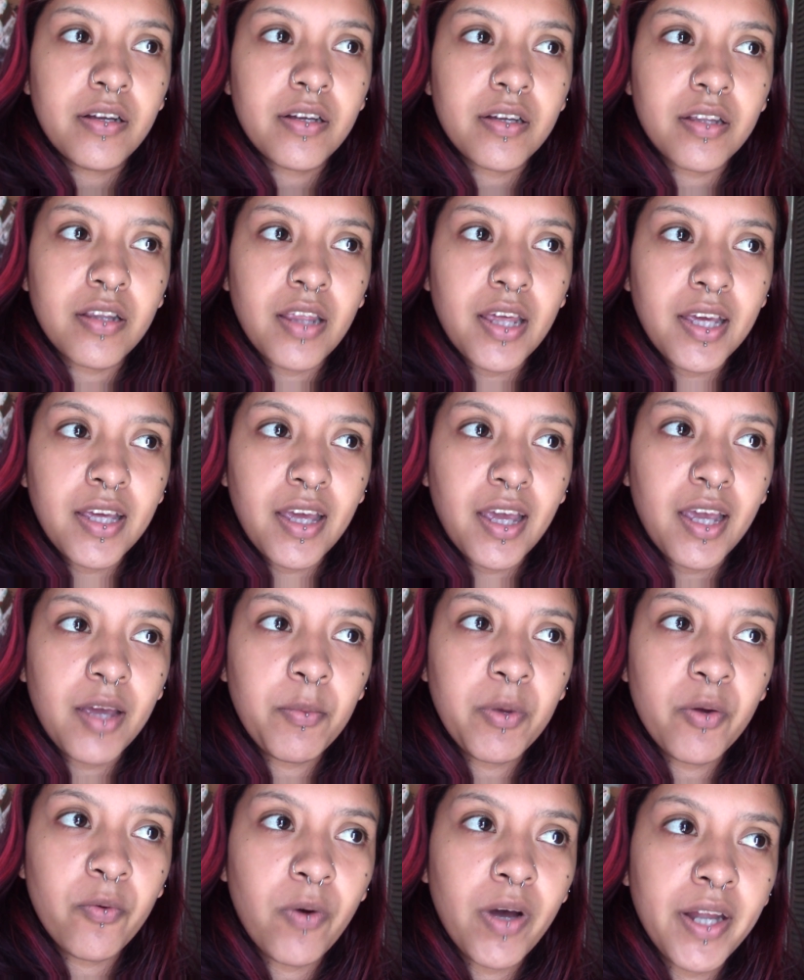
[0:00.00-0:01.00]
like
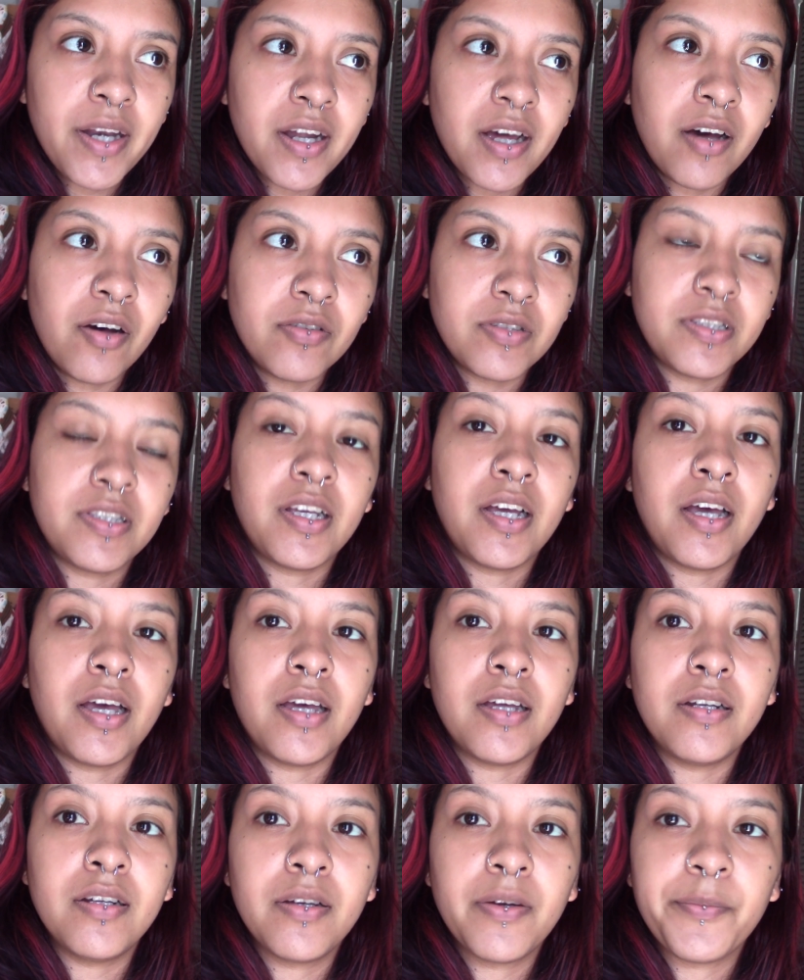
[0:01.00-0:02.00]
Amy Winehouse
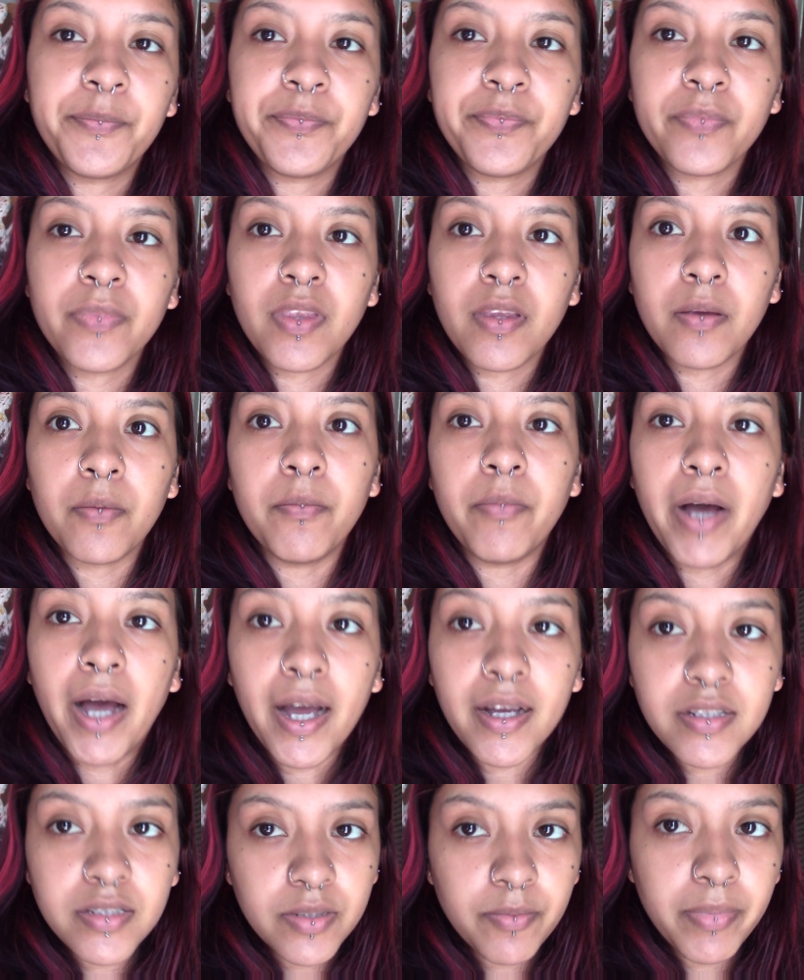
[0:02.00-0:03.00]
said,
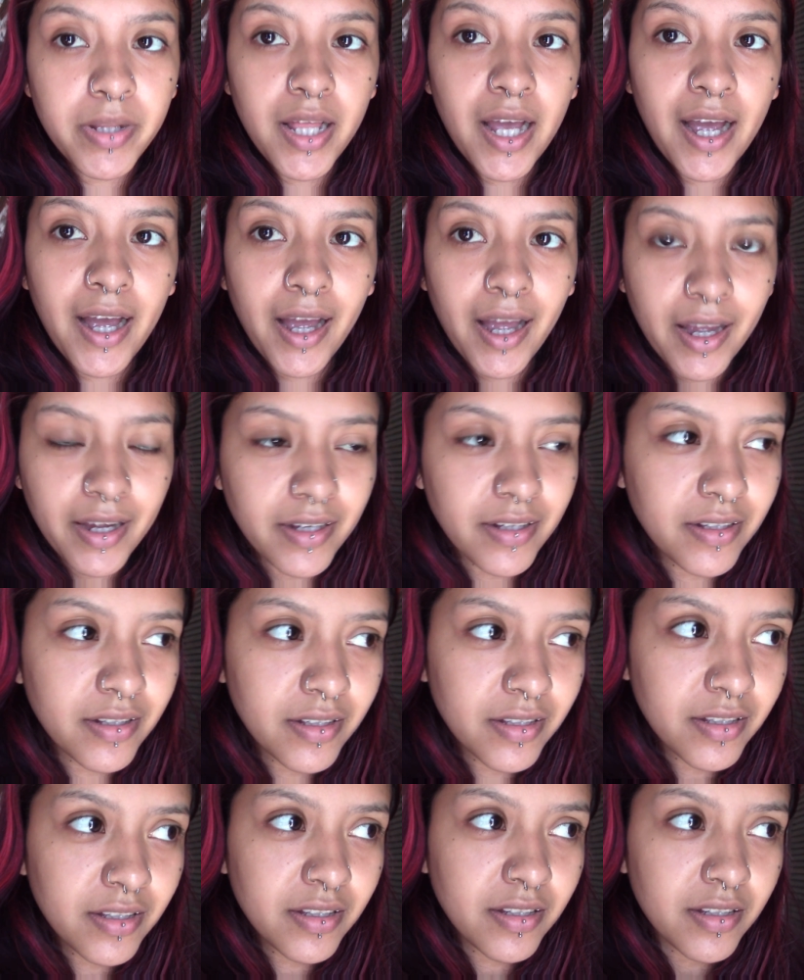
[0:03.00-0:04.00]
back to black.
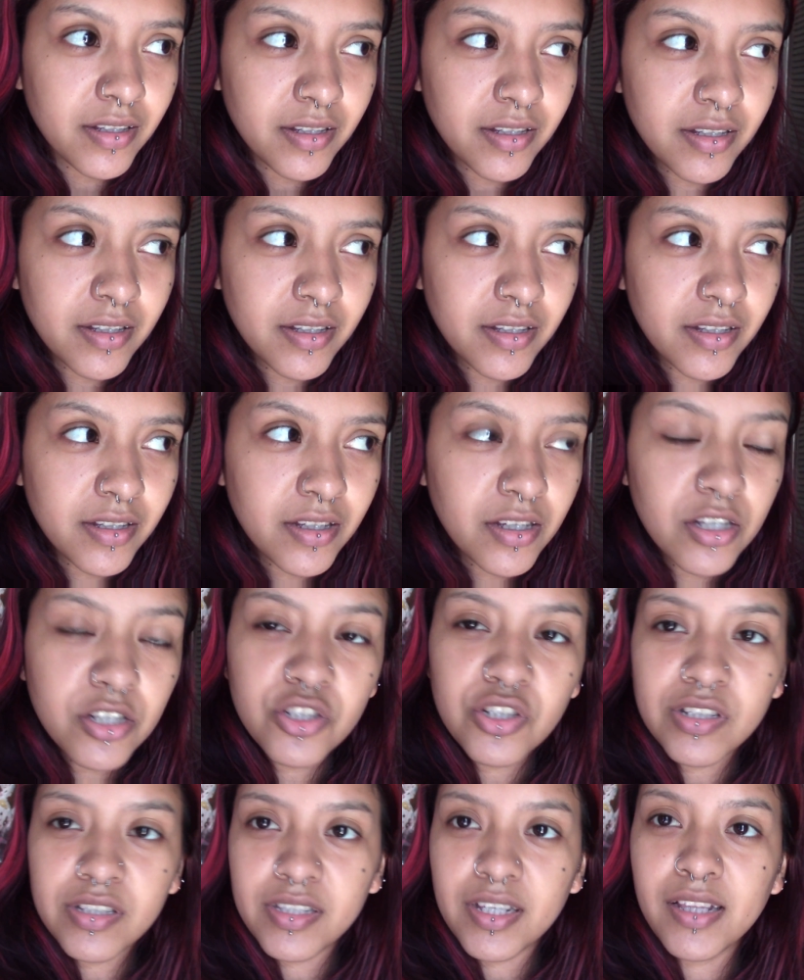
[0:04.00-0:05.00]

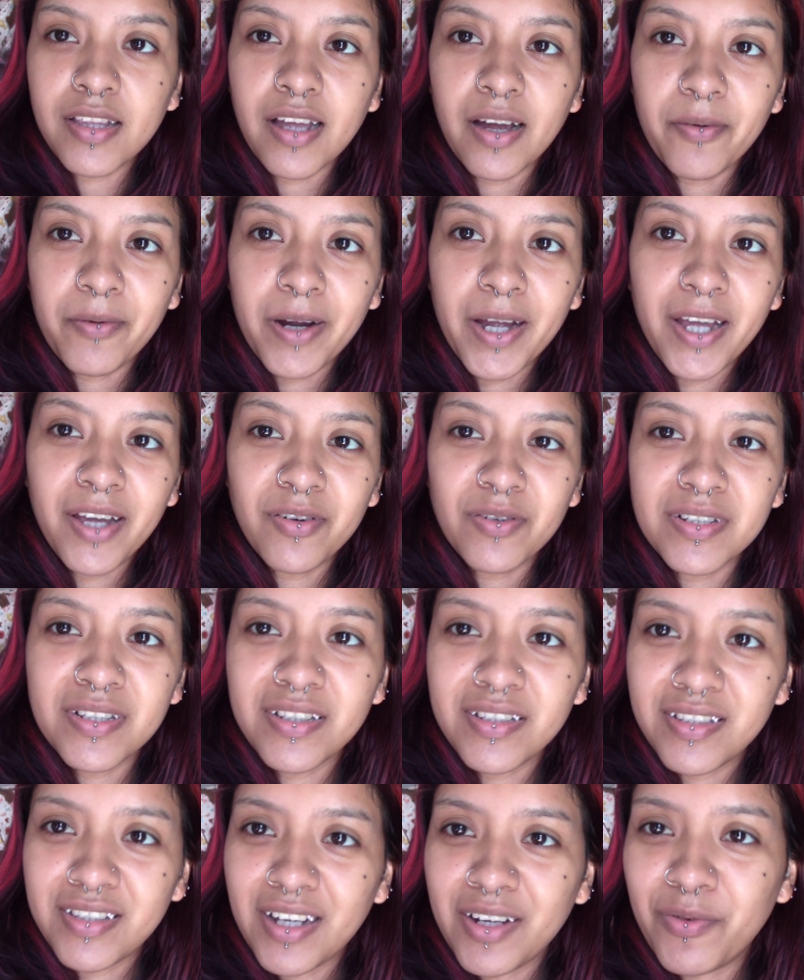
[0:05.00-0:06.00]
She said that, right?
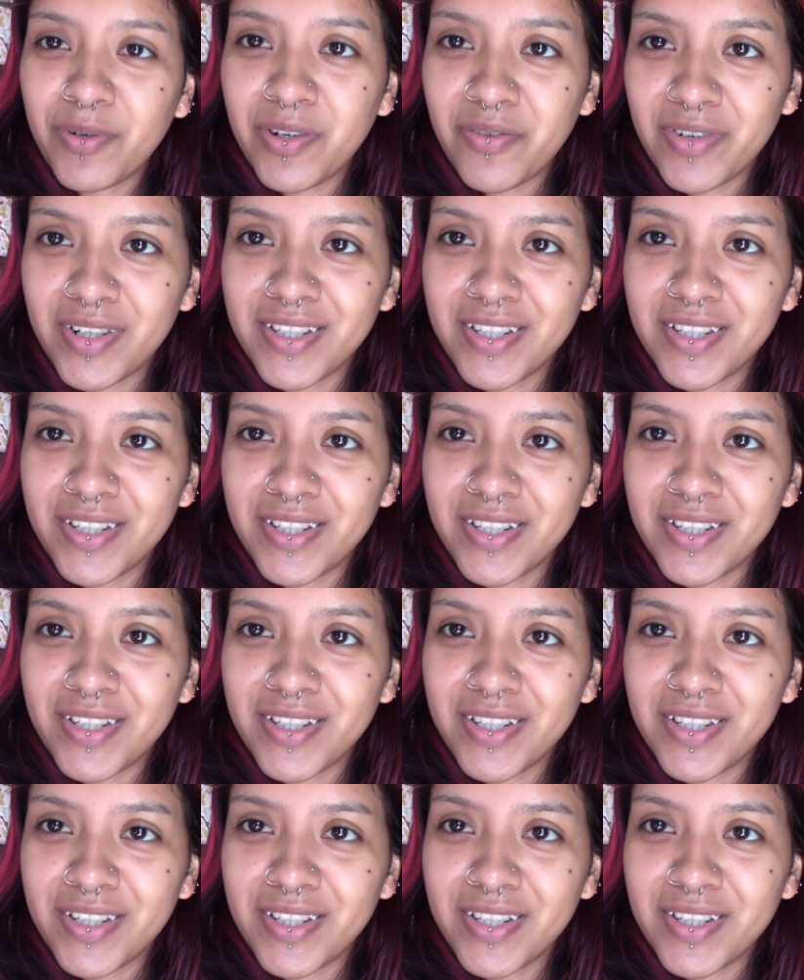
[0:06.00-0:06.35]
Is that one of her